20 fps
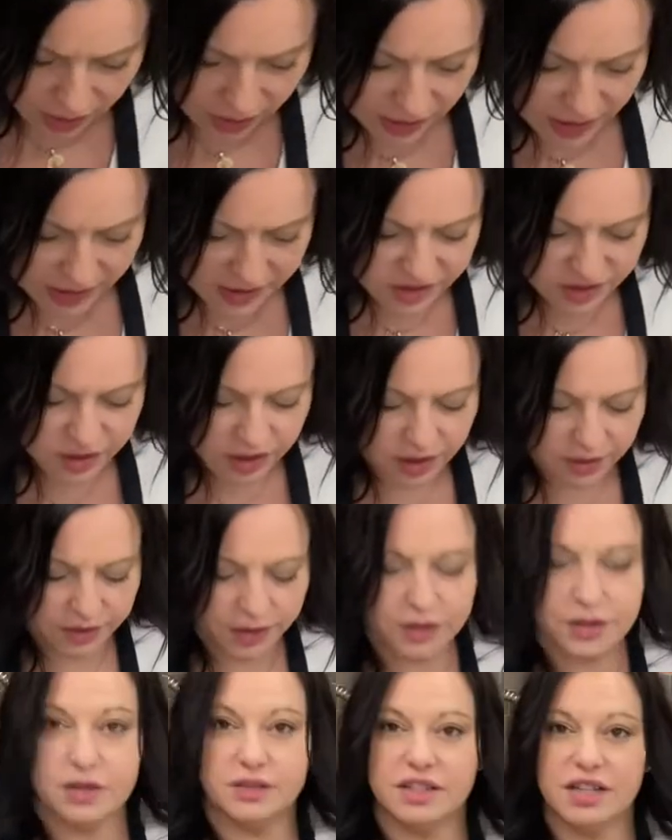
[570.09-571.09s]
I just took a
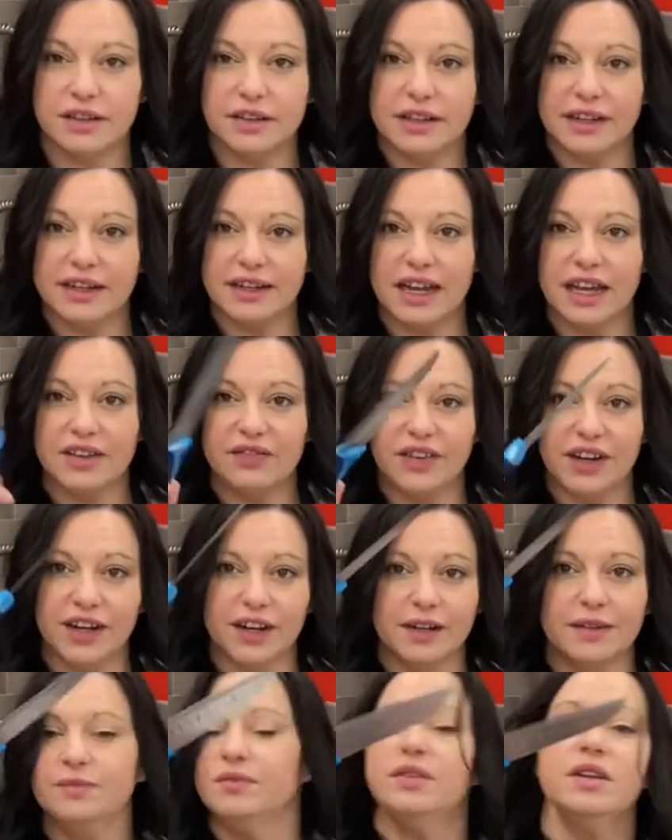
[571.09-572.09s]
little utility knife
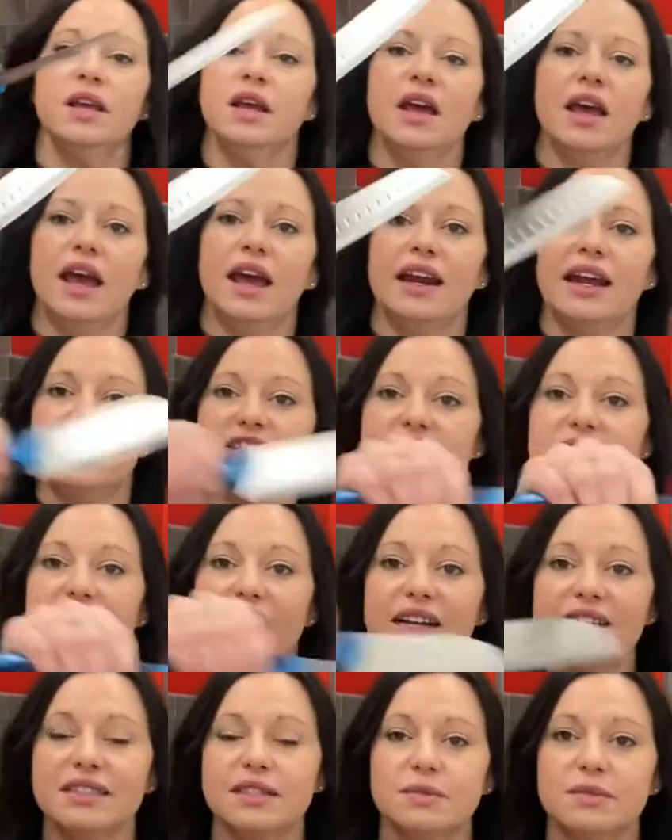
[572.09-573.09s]
here and I just
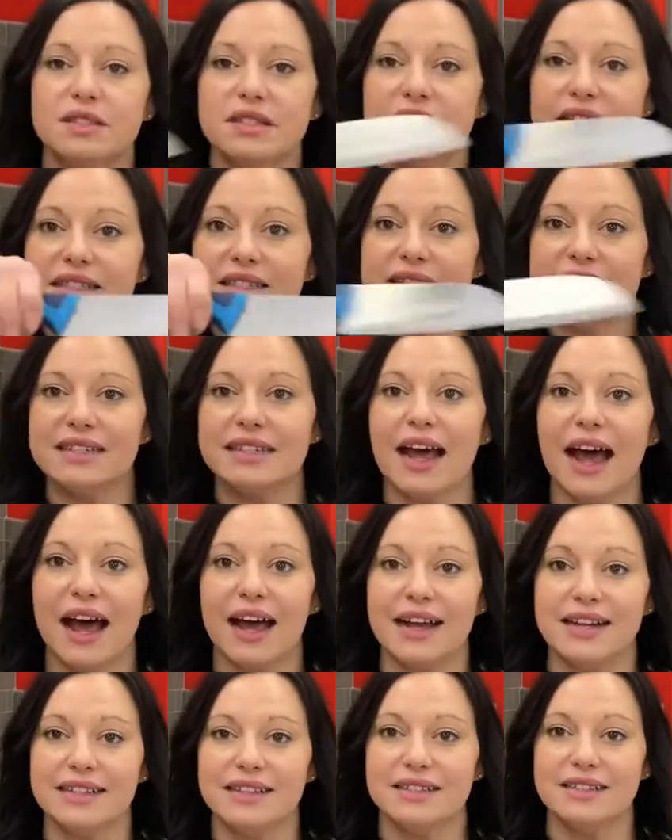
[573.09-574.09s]
cut some slits
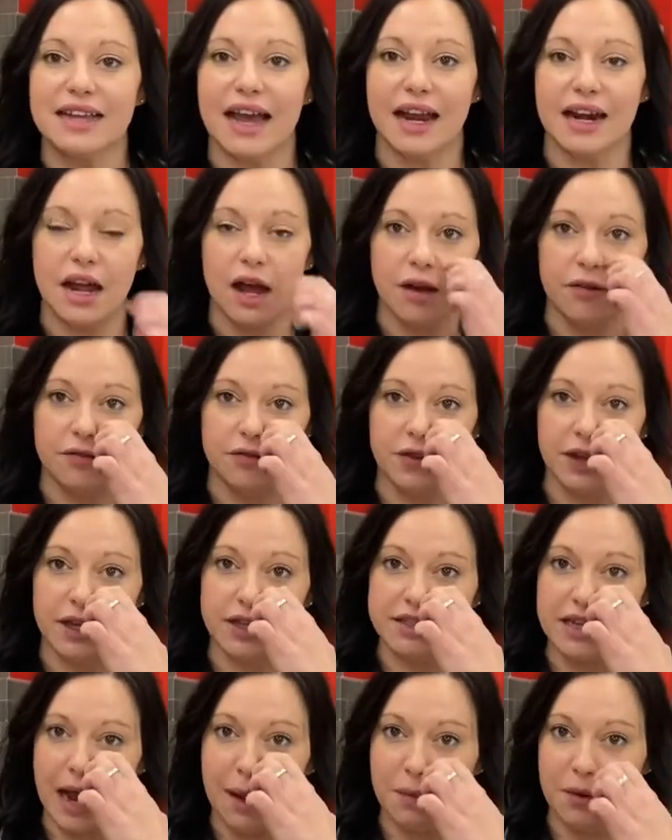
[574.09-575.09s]
inside of the
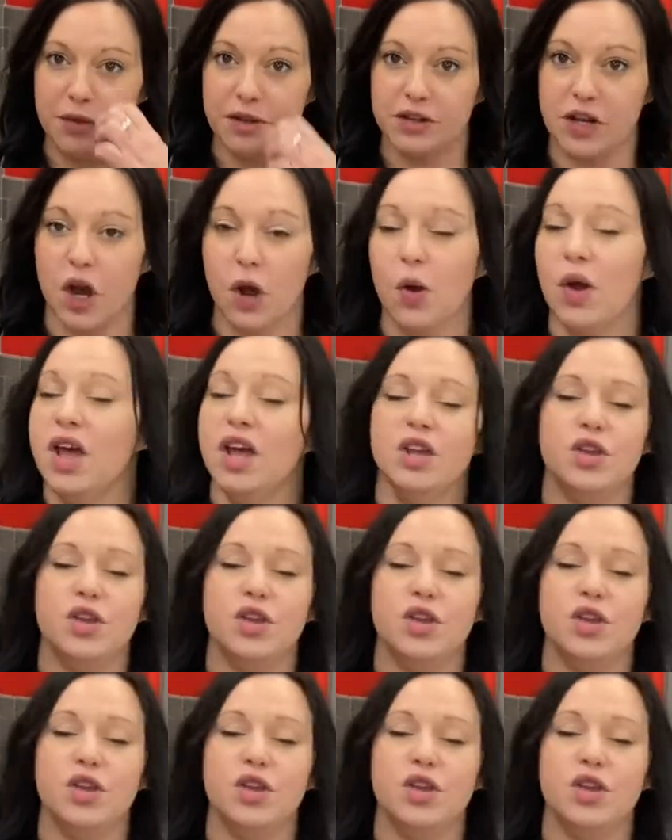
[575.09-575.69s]
top of the dough.